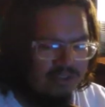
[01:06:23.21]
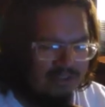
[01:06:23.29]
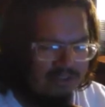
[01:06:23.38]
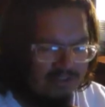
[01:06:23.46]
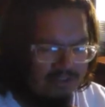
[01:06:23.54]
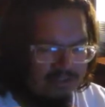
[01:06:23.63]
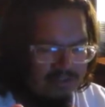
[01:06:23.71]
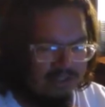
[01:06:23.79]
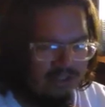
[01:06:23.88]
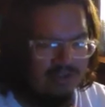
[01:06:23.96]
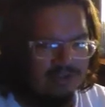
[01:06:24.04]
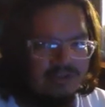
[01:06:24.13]
He is
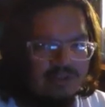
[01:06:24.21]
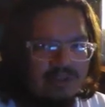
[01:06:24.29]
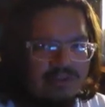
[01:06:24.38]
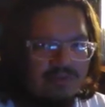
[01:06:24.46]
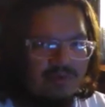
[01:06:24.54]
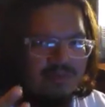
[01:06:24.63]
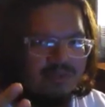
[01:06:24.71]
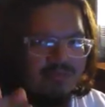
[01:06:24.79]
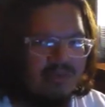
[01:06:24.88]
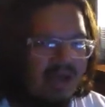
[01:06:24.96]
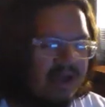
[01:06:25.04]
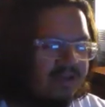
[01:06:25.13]
hearing things from his
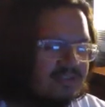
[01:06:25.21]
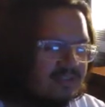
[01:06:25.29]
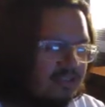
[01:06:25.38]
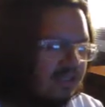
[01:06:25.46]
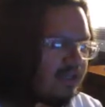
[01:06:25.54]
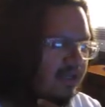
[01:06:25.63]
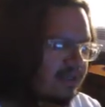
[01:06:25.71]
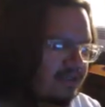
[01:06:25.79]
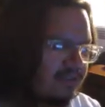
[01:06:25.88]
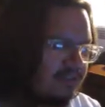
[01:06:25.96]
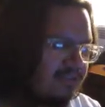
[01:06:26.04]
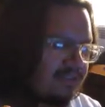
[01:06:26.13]
past. He
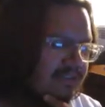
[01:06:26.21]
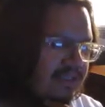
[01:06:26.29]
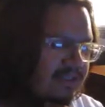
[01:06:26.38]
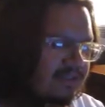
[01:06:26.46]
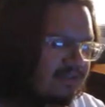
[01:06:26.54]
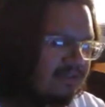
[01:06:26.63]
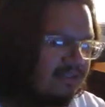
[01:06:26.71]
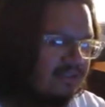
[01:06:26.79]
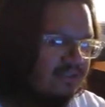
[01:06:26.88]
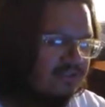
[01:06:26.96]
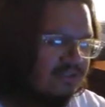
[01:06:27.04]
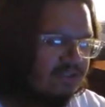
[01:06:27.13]
is seeing
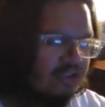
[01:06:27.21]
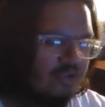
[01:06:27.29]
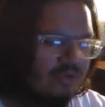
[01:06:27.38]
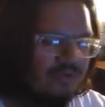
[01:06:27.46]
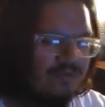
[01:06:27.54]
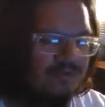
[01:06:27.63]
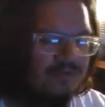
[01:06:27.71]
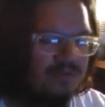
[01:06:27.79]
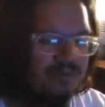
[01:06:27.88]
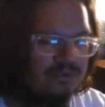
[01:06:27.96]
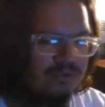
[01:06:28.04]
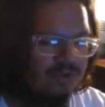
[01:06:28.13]
things into the
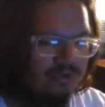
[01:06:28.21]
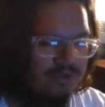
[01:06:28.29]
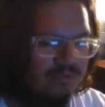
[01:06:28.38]
future.